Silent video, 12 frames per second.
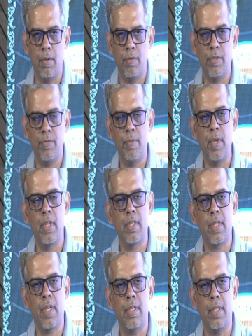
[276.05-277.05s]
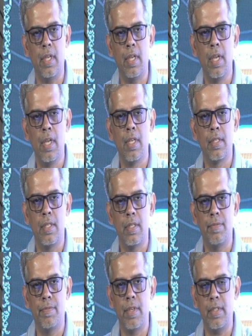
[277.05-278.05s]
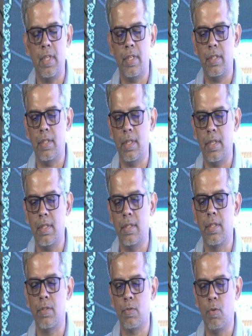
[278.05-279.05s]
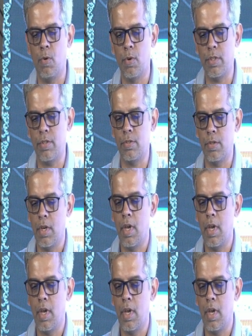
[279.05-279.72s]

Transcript: which we've been discussing since the first session, is the scores